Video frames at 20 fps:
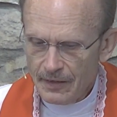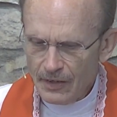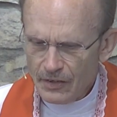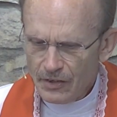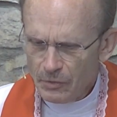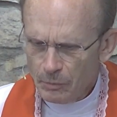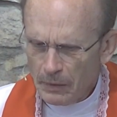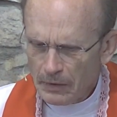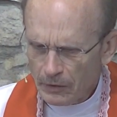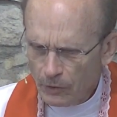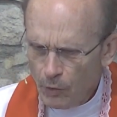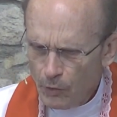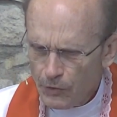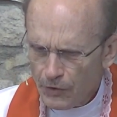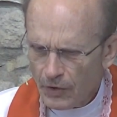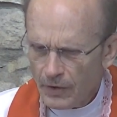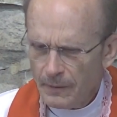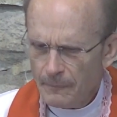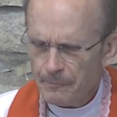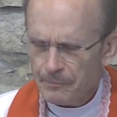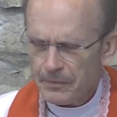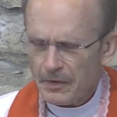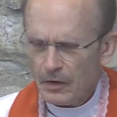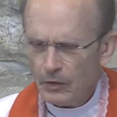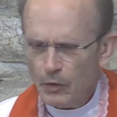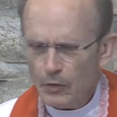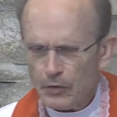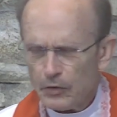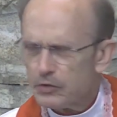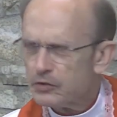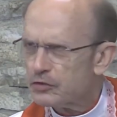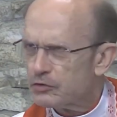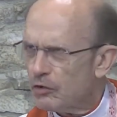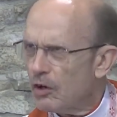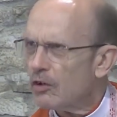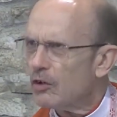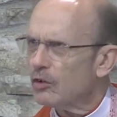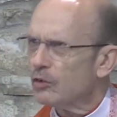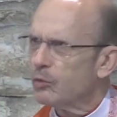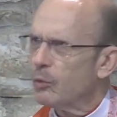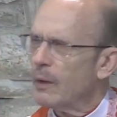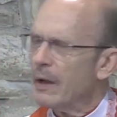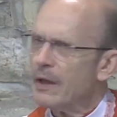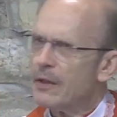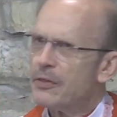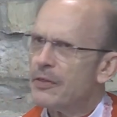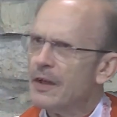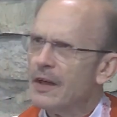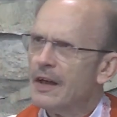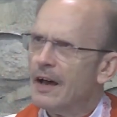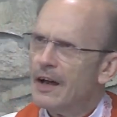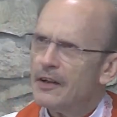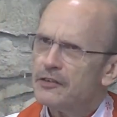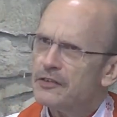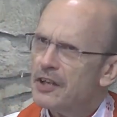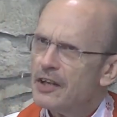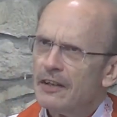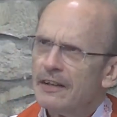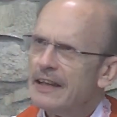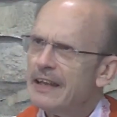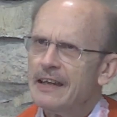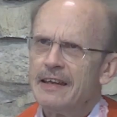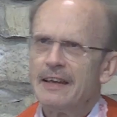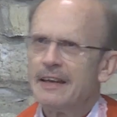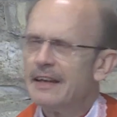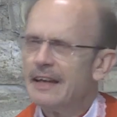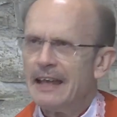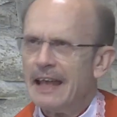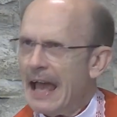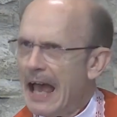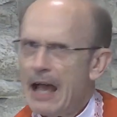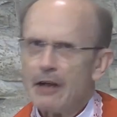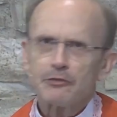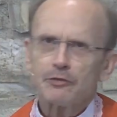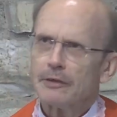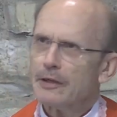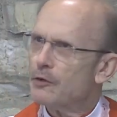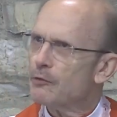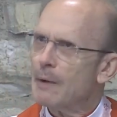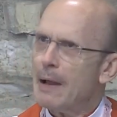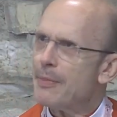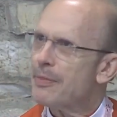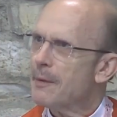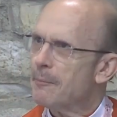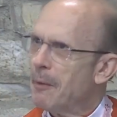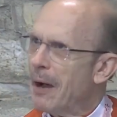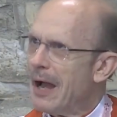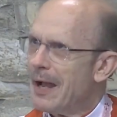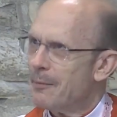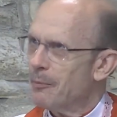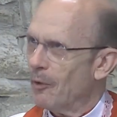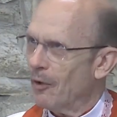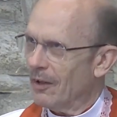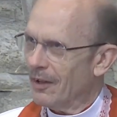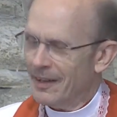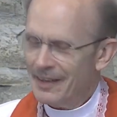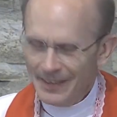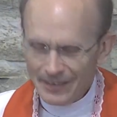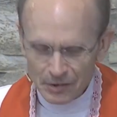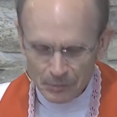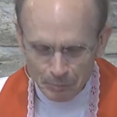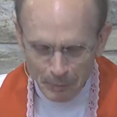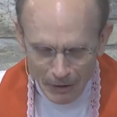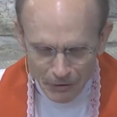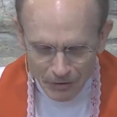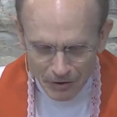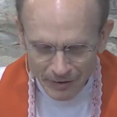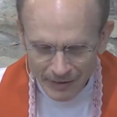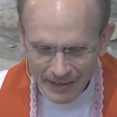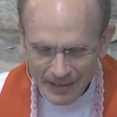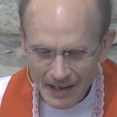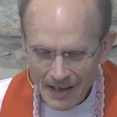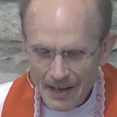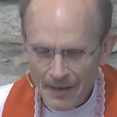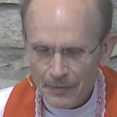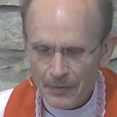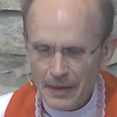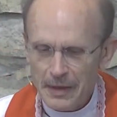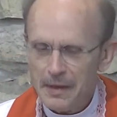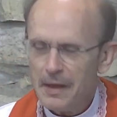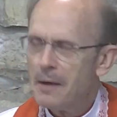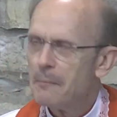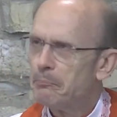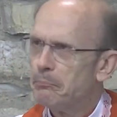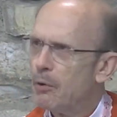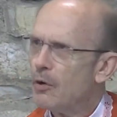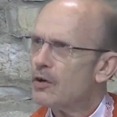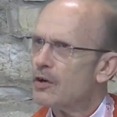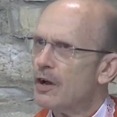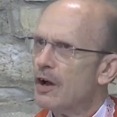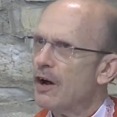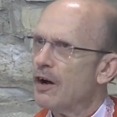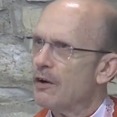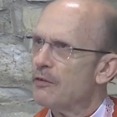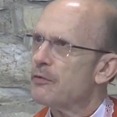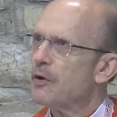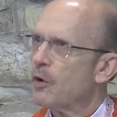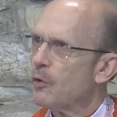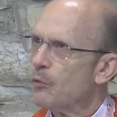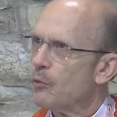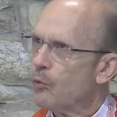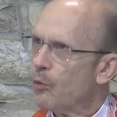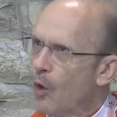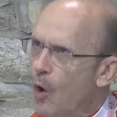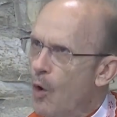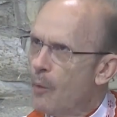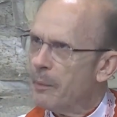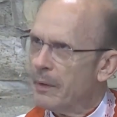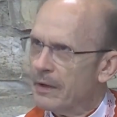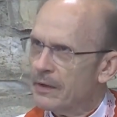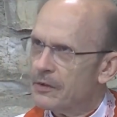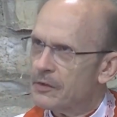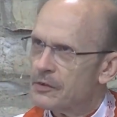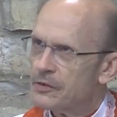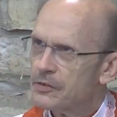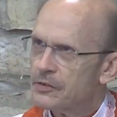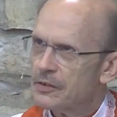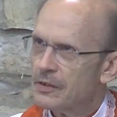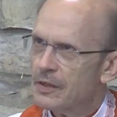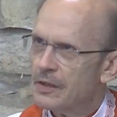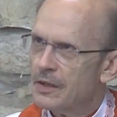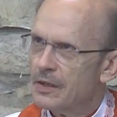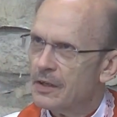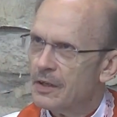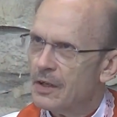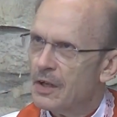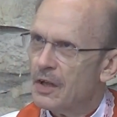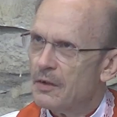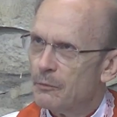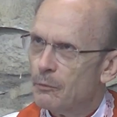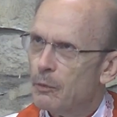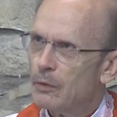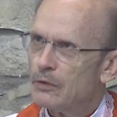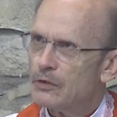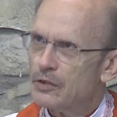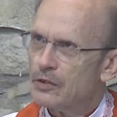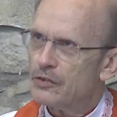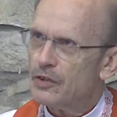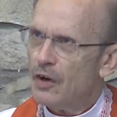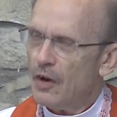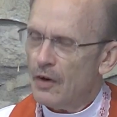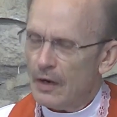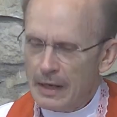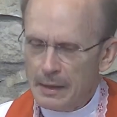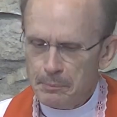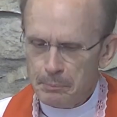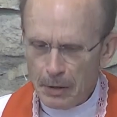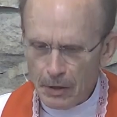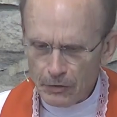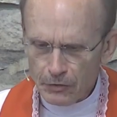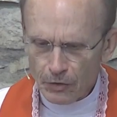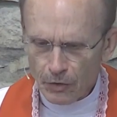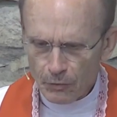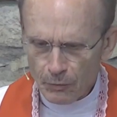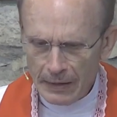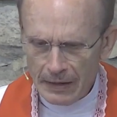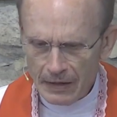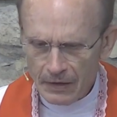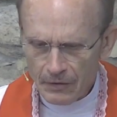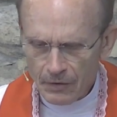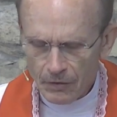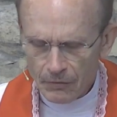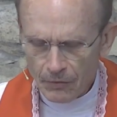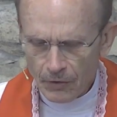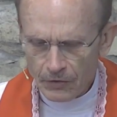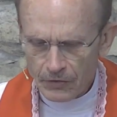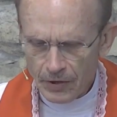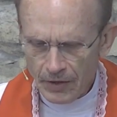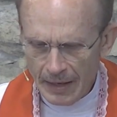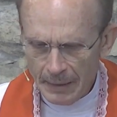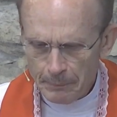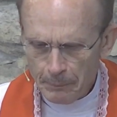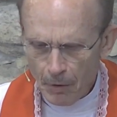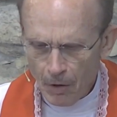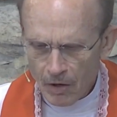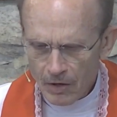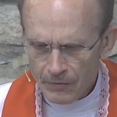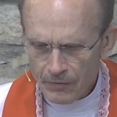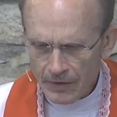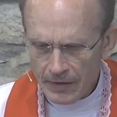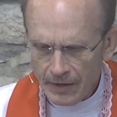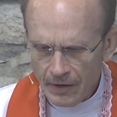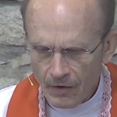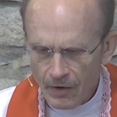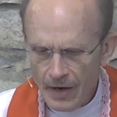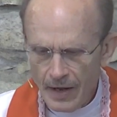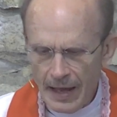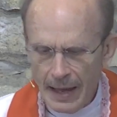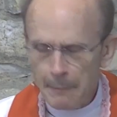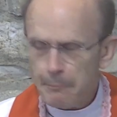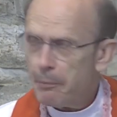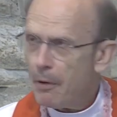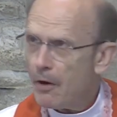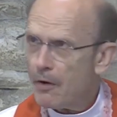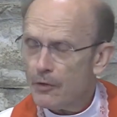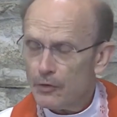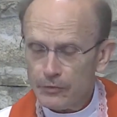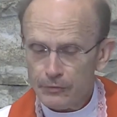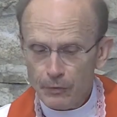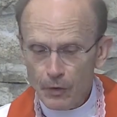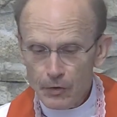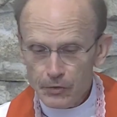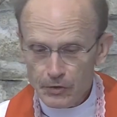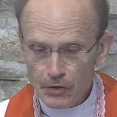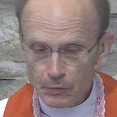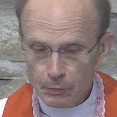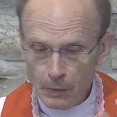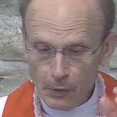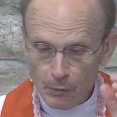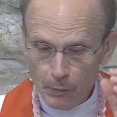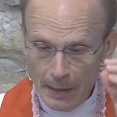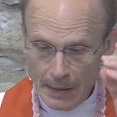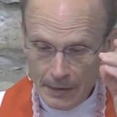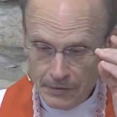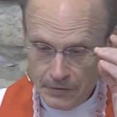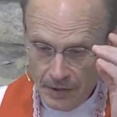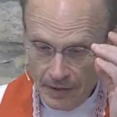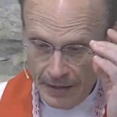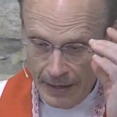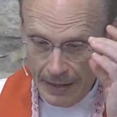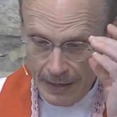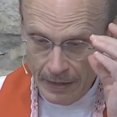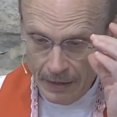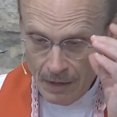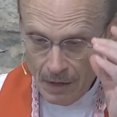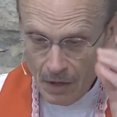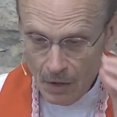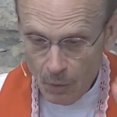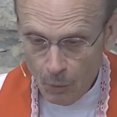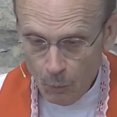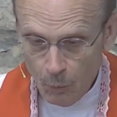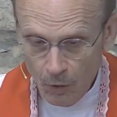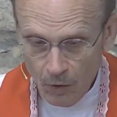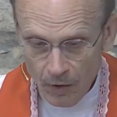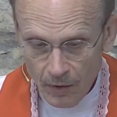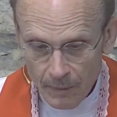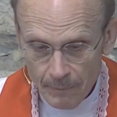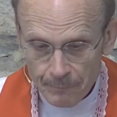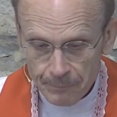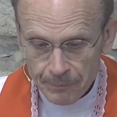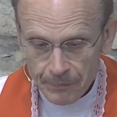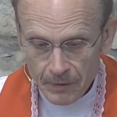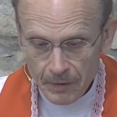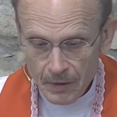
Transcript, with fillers: This is what Luther, Luther struggled with until he, he actually read the Bible, especially the book of Romans, which is our epistle reading for today, part of it here. And part of those verses we read today were